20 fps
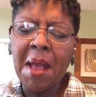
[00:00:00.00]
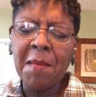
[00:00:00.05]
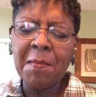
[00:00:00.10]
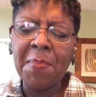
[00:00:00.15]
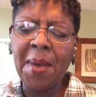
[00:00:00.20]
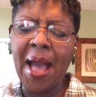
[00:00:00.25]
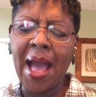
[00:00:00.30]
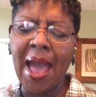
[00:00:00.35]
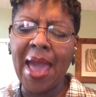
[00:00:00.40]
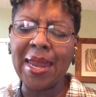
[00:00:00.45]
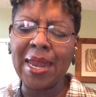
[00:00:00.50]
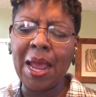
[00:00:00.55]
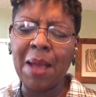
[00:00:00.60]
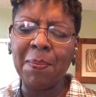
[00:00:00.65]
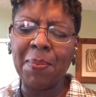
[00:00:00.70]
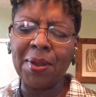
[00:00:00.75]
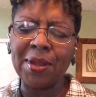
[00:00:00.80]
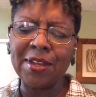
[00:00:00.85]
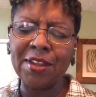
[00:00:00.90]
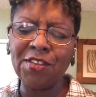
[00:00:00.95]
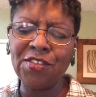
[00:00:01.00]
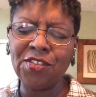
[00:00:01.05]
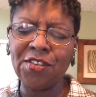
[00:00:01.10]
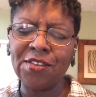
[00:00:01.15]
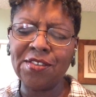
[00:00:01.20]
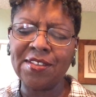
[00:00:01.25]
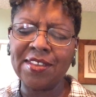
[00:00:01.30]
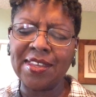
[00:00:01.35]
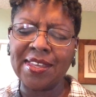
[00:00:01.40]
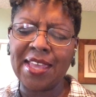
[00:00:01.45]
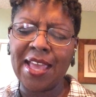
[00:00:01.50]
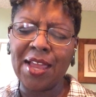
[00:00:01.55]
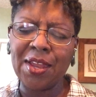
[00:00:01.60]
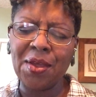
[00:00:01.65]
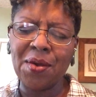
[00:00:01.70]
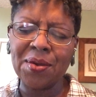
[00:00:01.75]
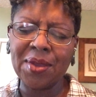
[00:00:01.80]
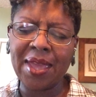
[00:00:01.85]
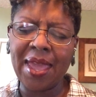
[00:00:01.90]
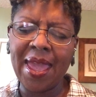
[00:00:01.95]
pineapple-licious
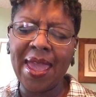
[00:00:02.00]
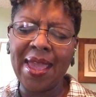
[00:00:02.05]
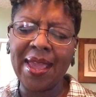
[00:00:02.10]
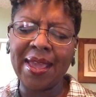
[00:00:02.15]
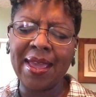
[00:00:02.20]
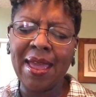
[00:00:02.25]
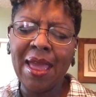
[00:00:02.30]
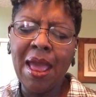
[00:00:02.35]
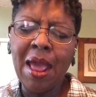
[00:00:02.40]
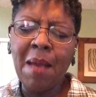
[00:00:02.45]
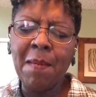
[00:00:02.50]
yellow cake